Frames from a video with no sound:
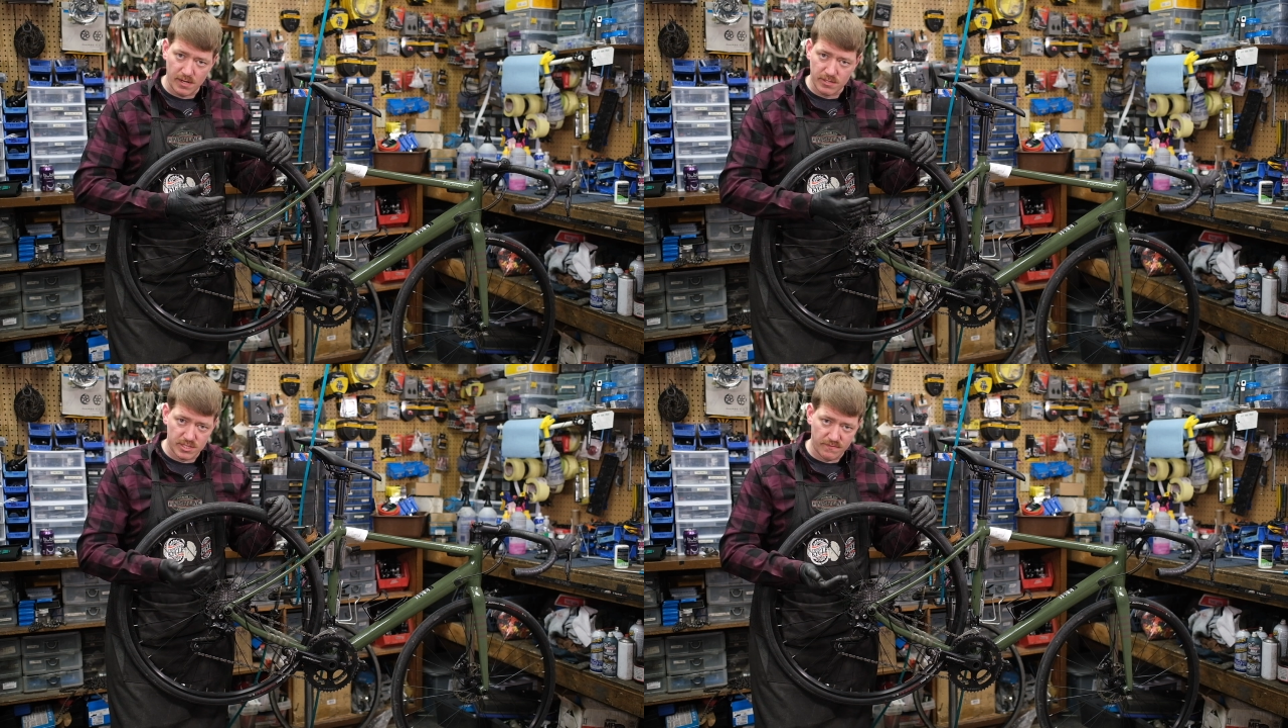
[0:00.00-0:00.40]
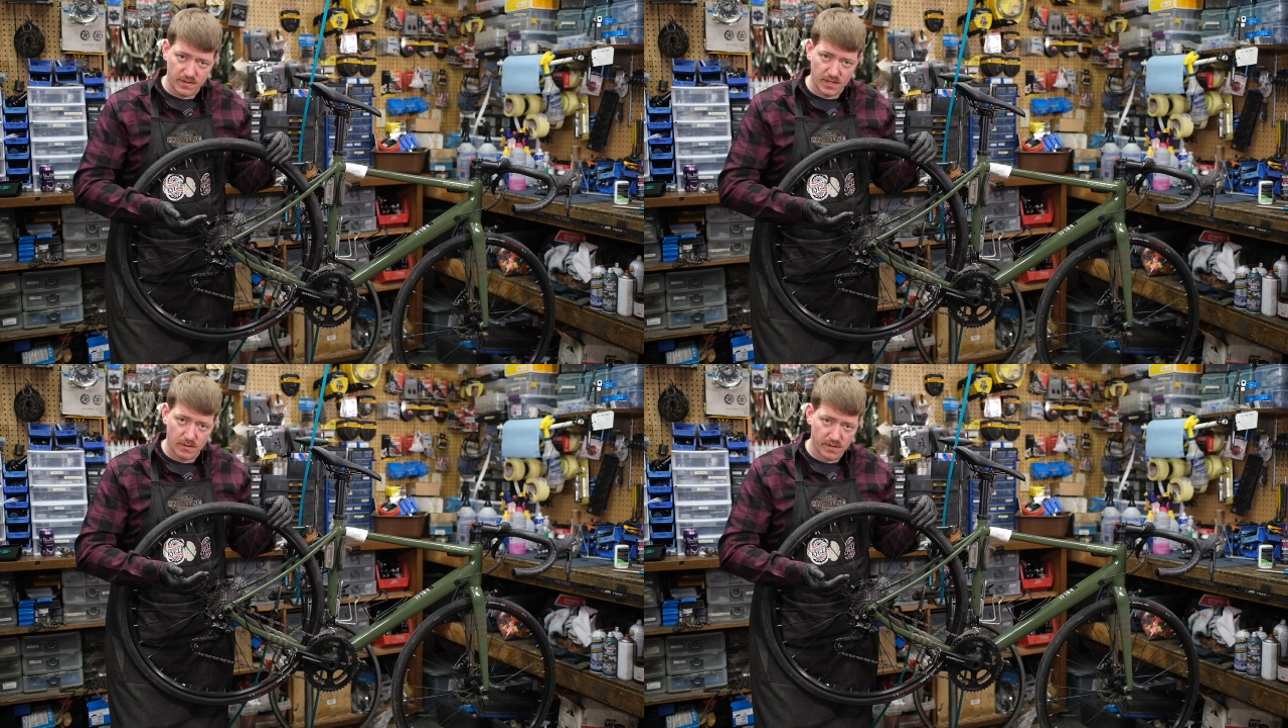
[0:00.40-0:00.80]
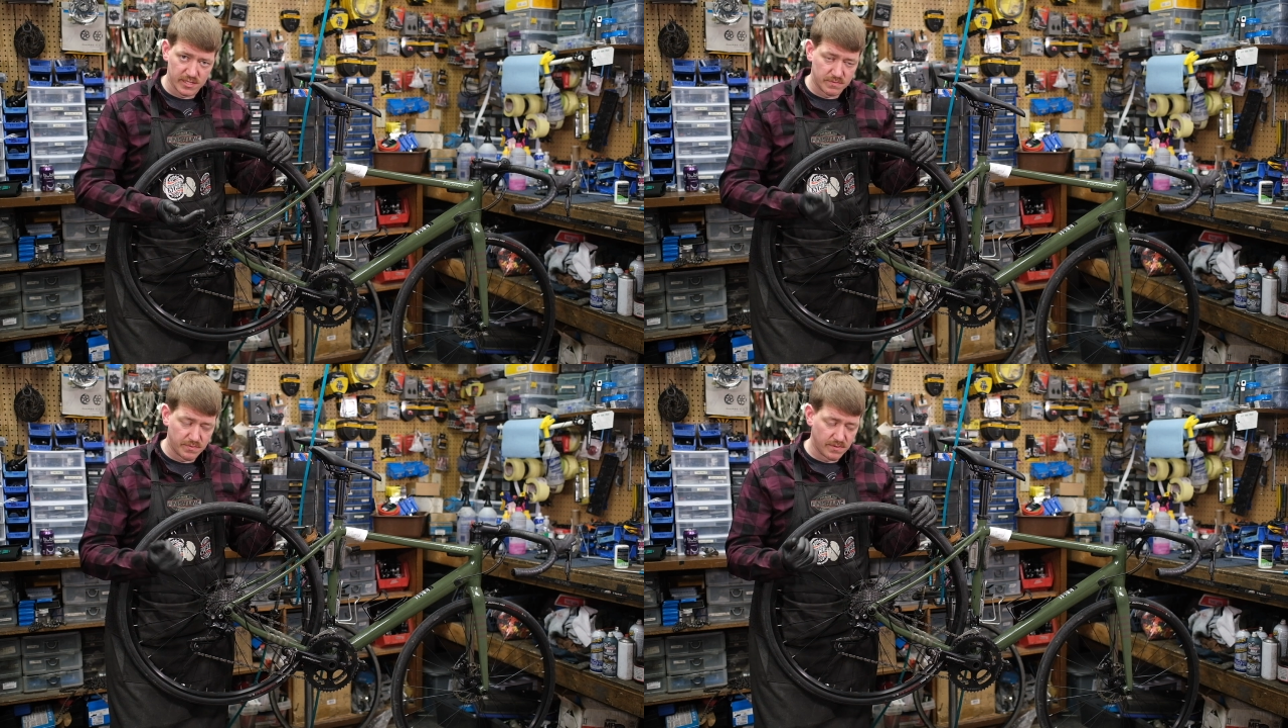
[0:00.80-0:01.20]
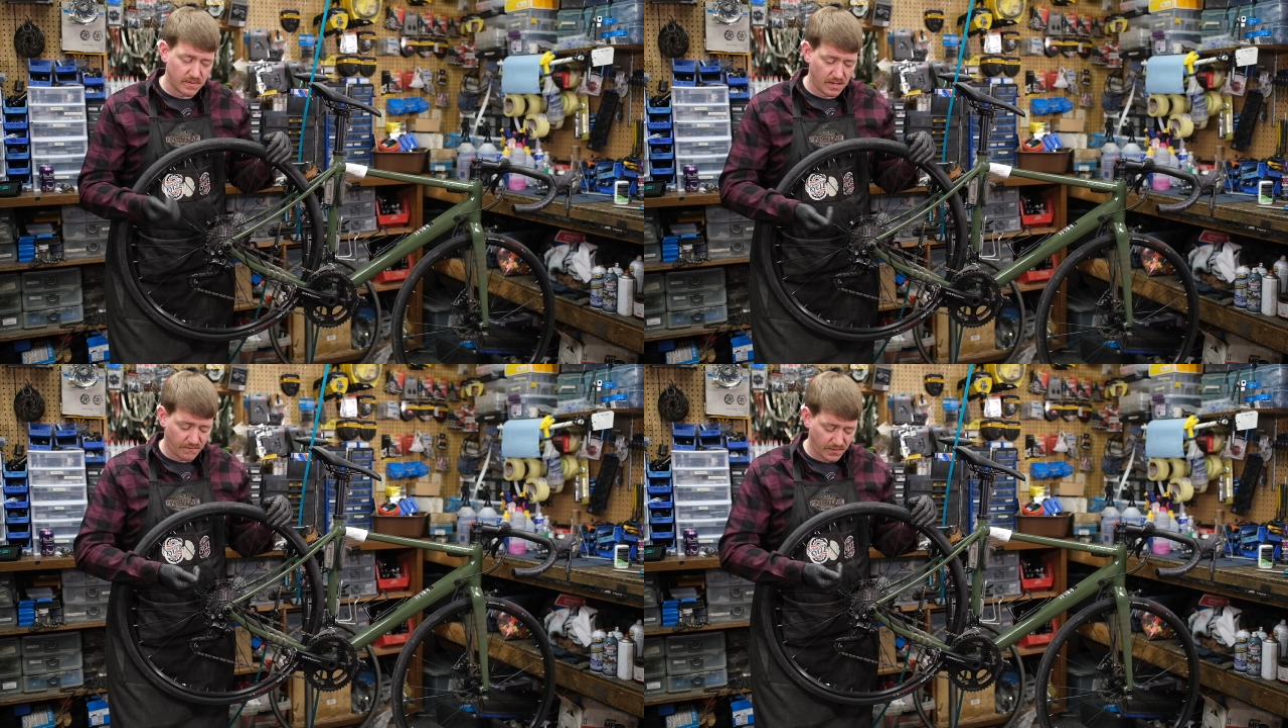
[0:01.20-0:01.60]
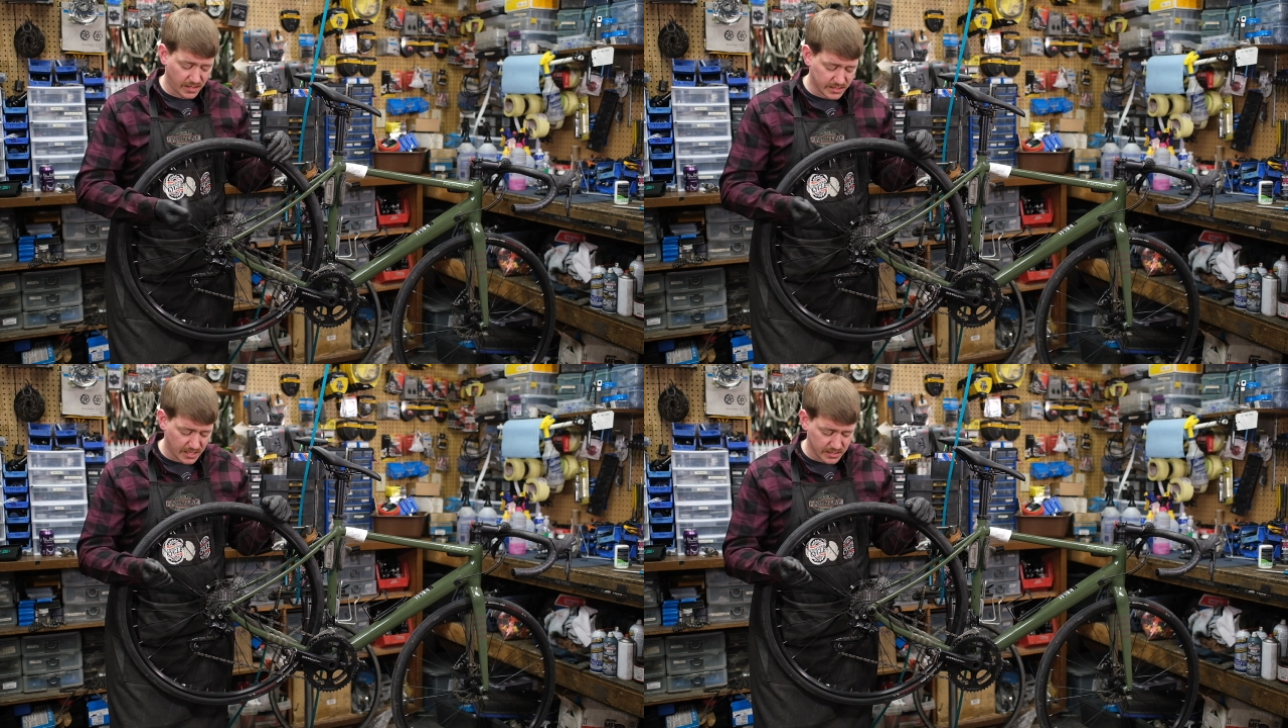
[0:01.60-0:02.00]
shifting crisp if the
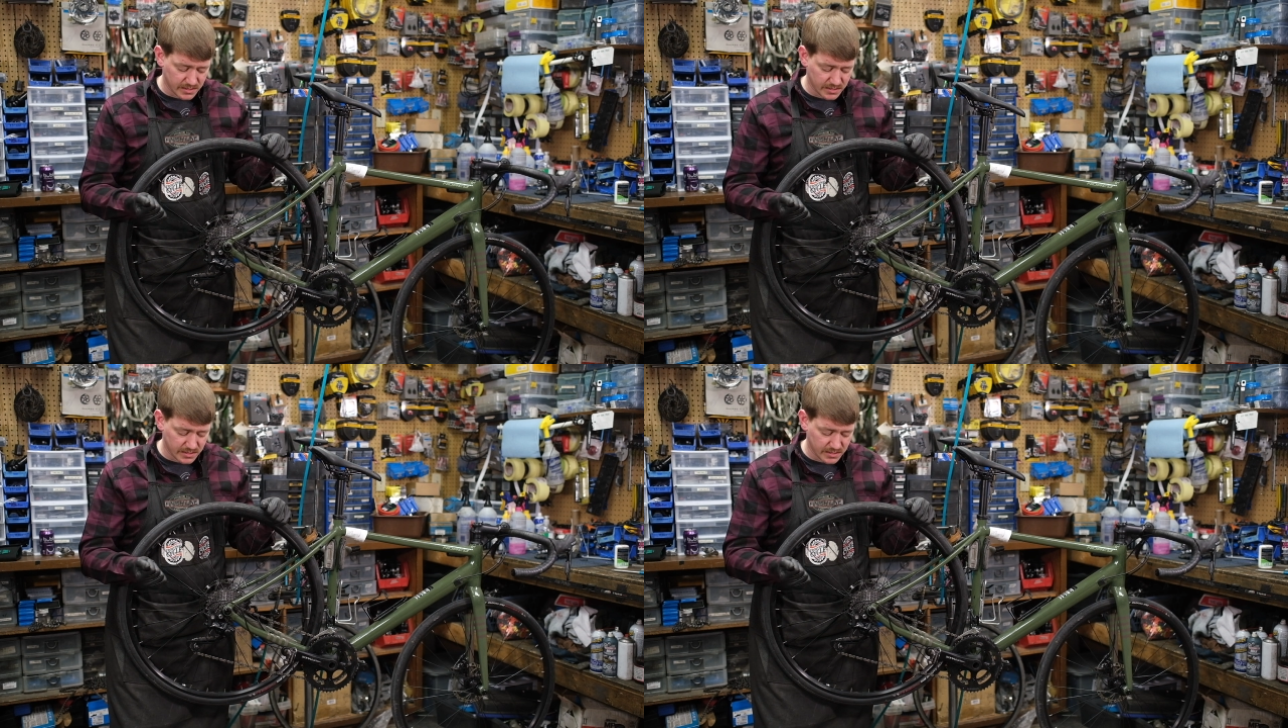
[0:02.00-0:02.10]
cassette is